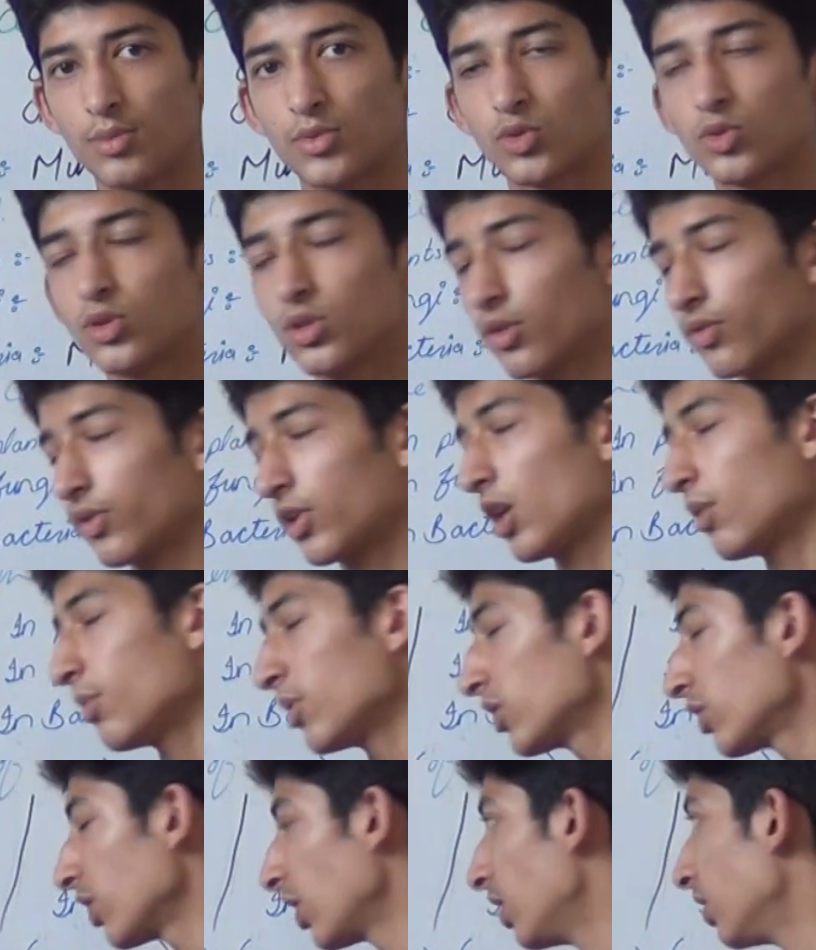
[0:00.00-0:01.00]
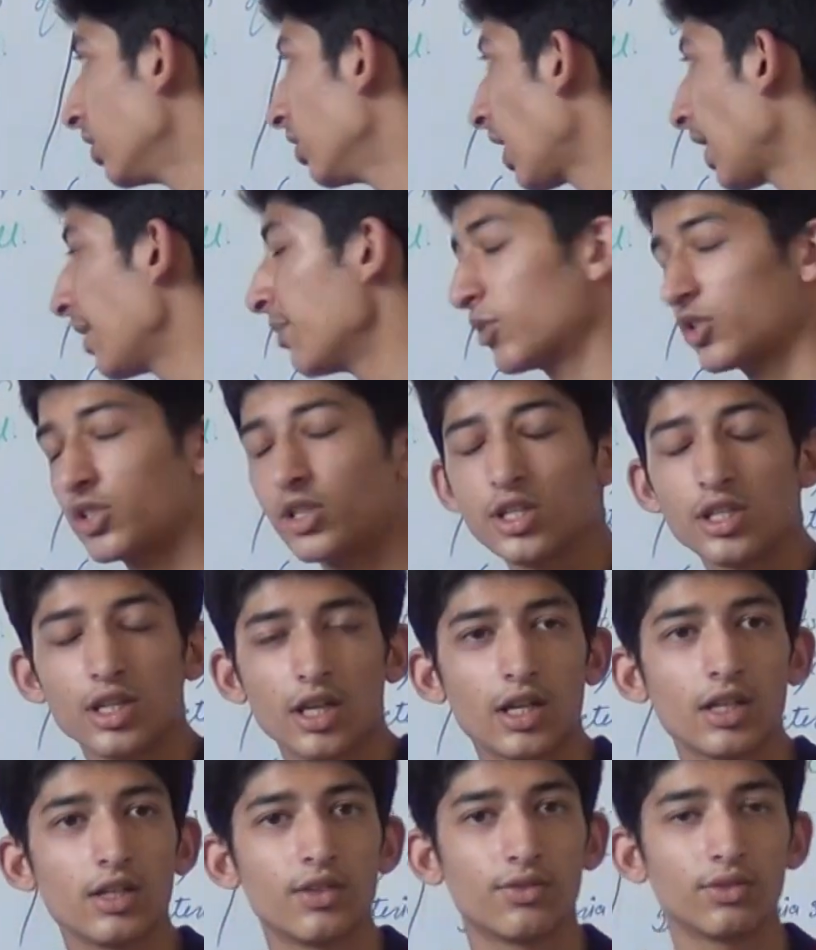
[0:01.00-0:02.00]
a student of KMS, and I am studying
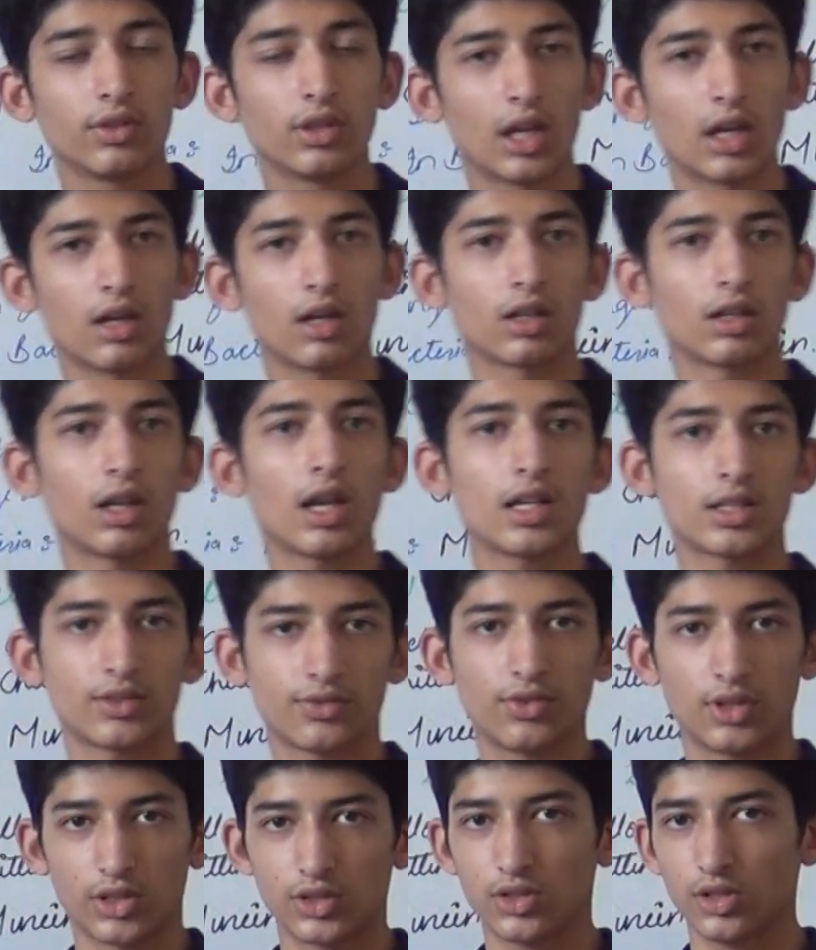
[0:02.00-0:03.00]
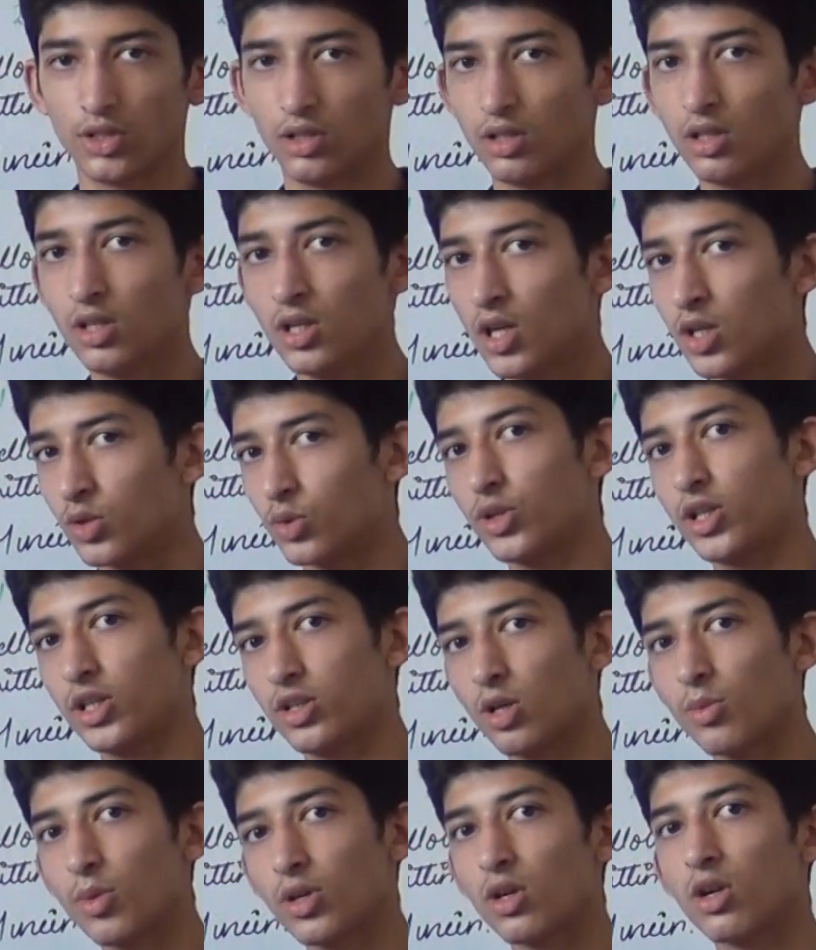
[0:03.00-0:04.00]
here in class first year. Today,
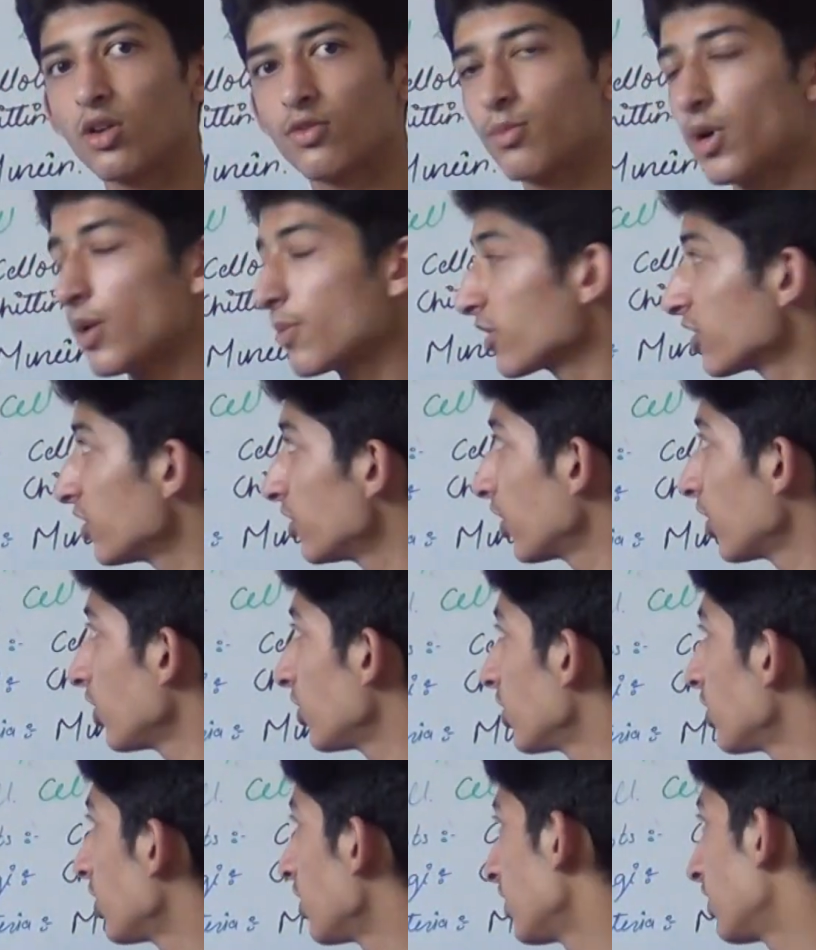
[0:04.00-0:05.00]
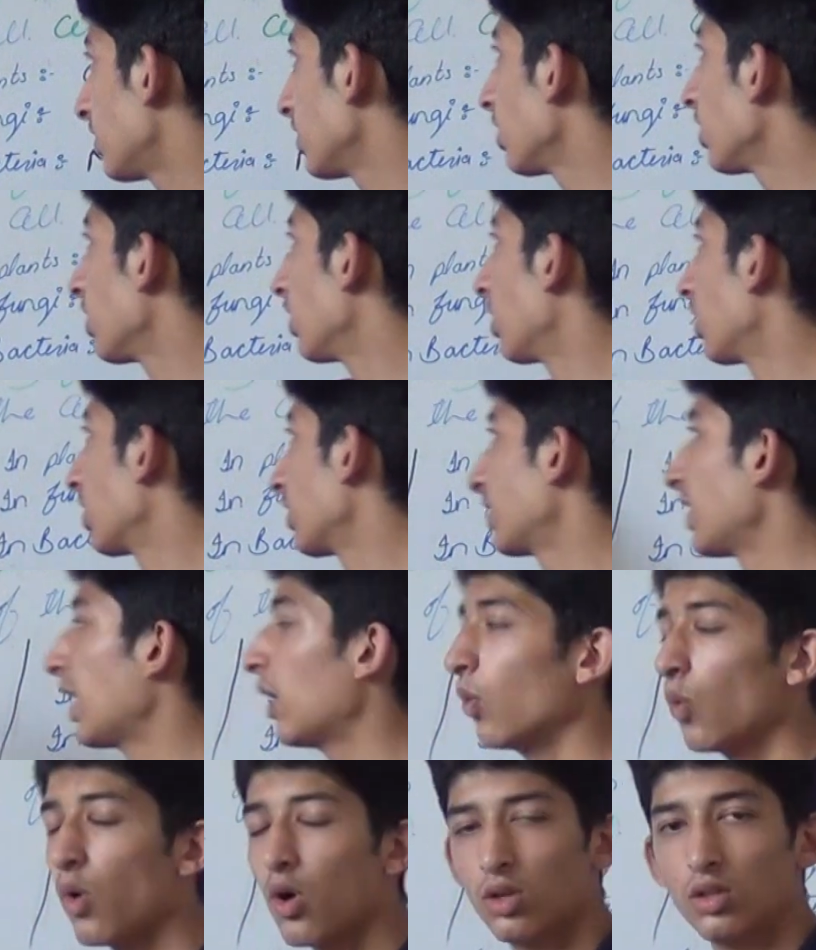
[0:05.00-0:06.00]
topic of my presentation is
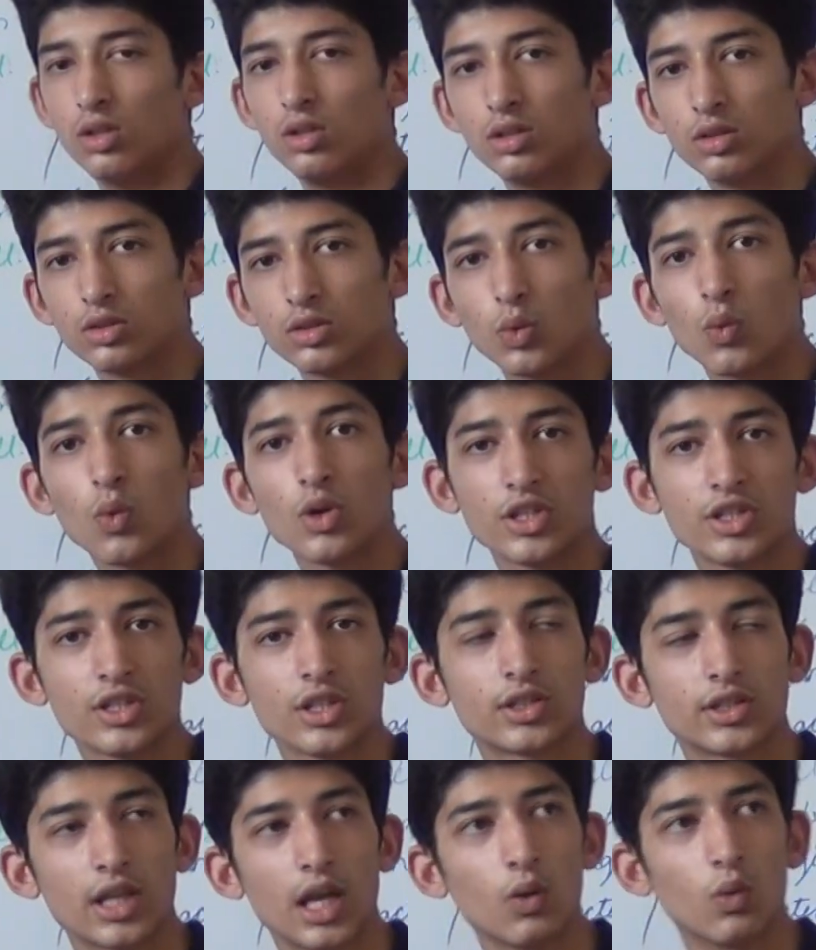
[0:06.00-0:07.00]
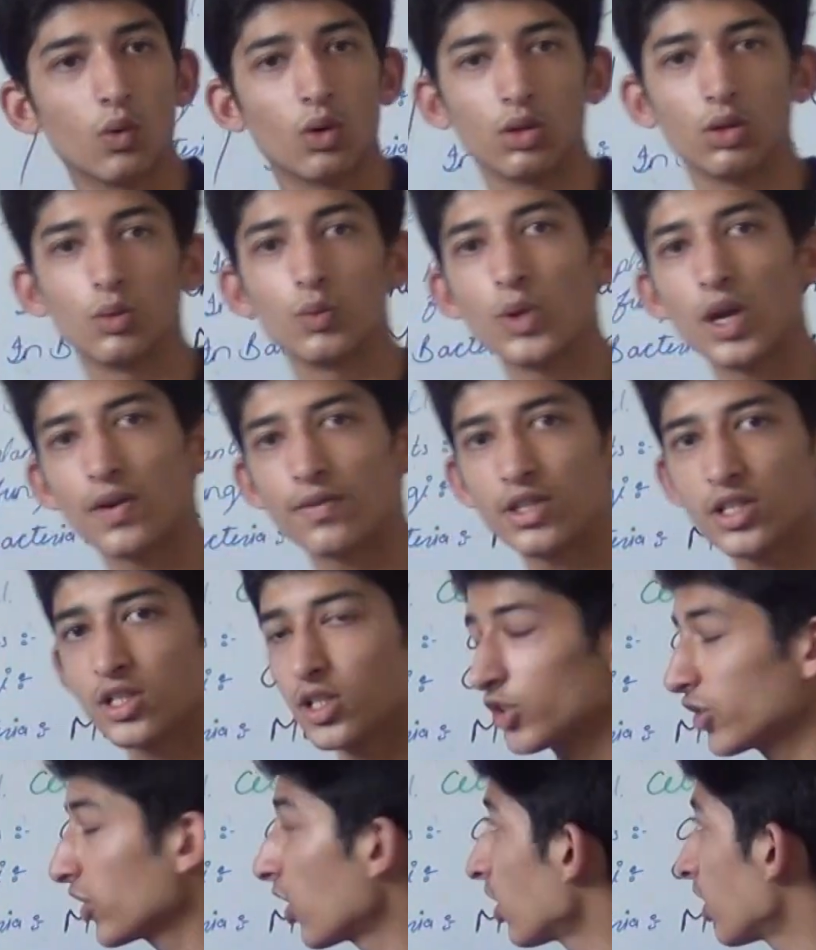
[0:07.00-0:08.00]
cell wall. So, what is a cell wall? We have written
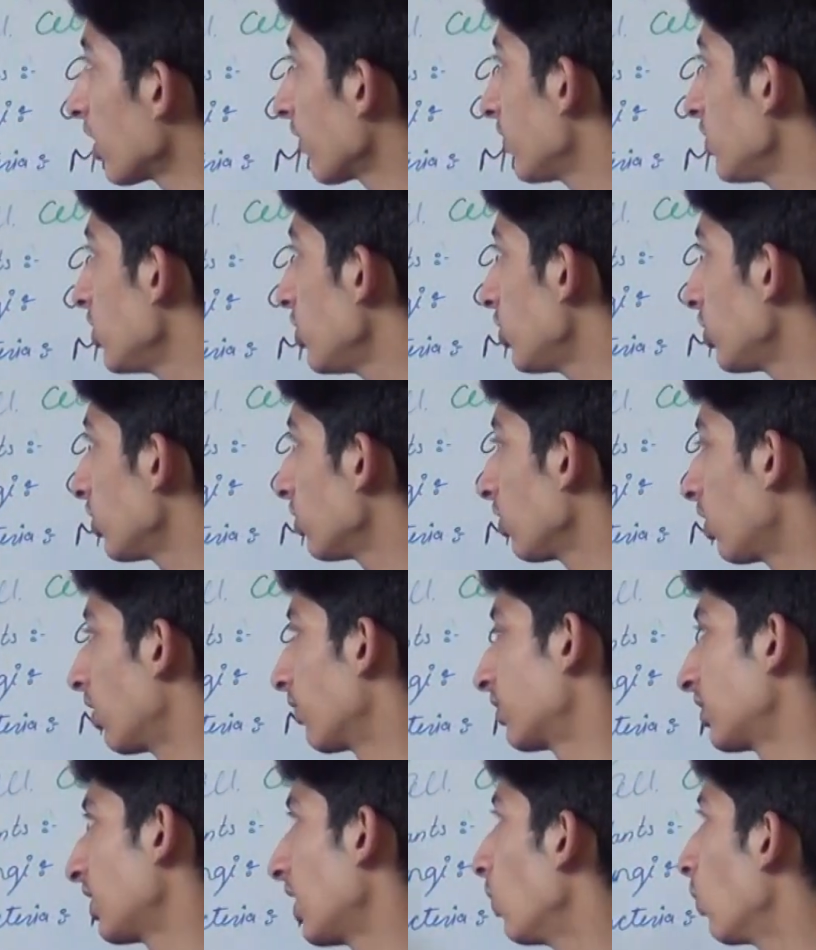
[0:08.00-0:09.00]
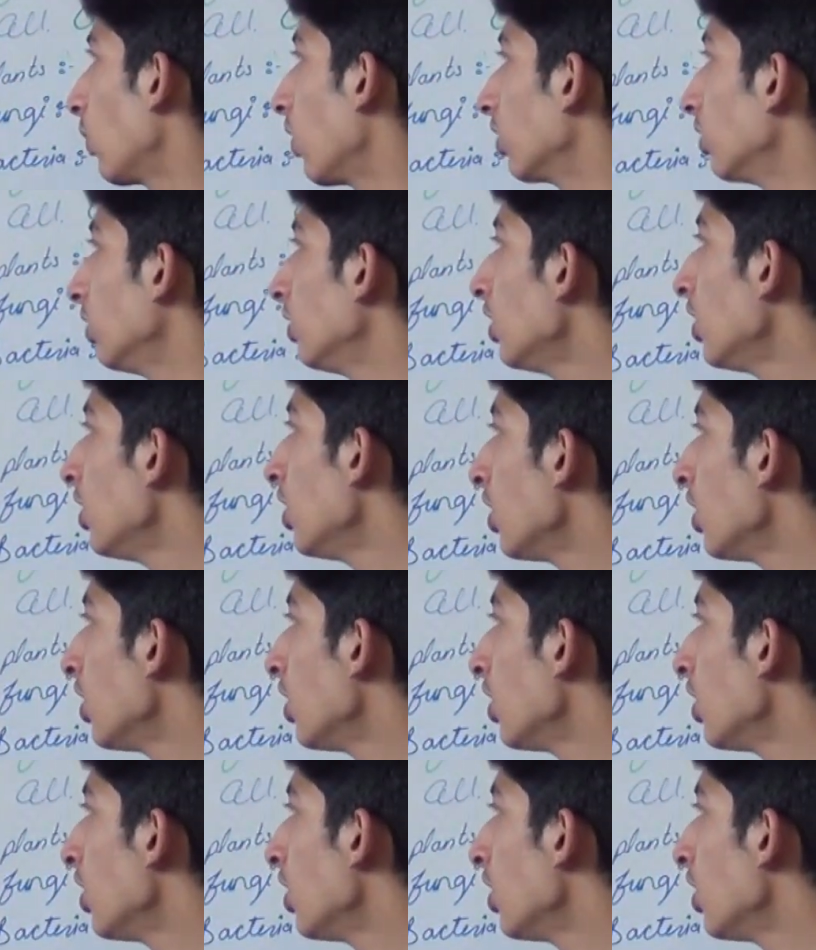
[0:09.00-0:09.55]
a short definition of cell wall.